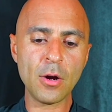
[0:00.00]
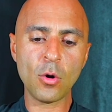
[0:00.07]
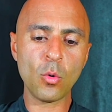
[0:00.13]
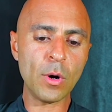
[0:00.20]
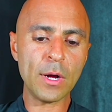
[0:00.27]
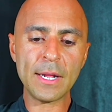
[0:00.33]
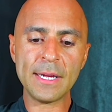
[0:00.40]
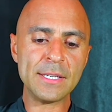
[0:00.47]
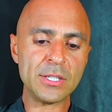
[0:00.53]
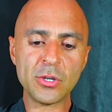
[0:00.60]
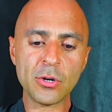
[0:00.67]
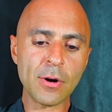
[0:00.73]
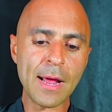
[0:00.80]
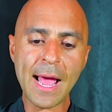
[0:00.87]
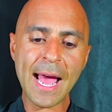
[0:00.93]
what is
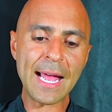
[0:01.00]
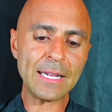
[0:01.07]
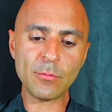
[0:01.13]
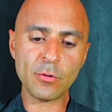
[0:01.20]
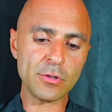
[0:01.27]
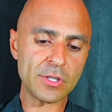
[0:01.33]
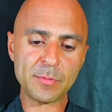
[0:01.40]
your animal